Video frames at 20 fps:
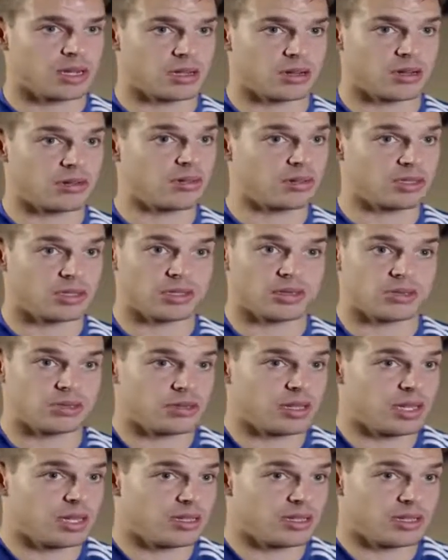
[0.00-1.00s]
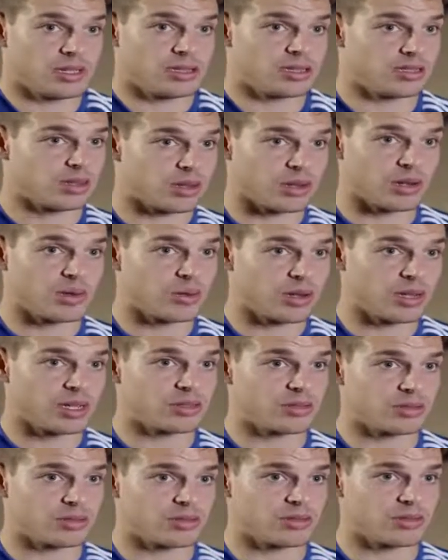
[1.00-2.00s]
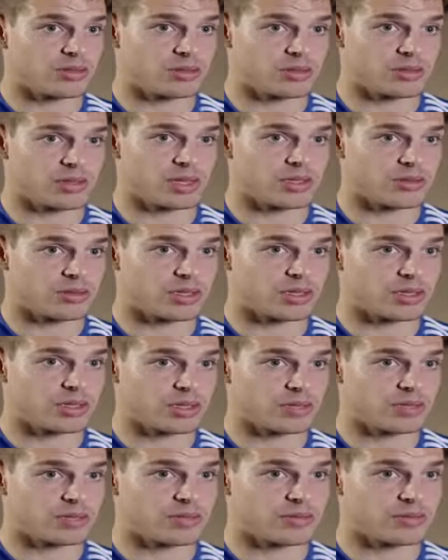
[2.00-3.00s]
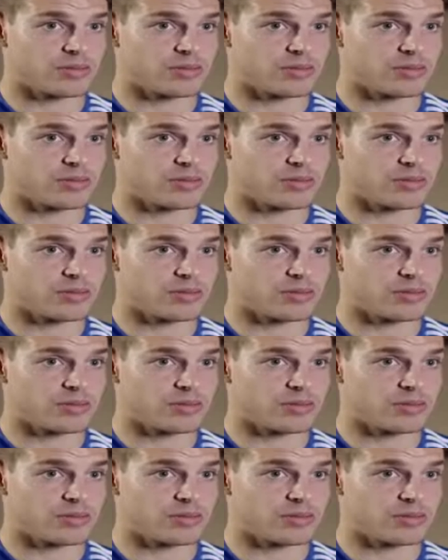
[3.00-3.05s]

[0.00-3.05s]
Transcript: obviously together is the only way to get the results.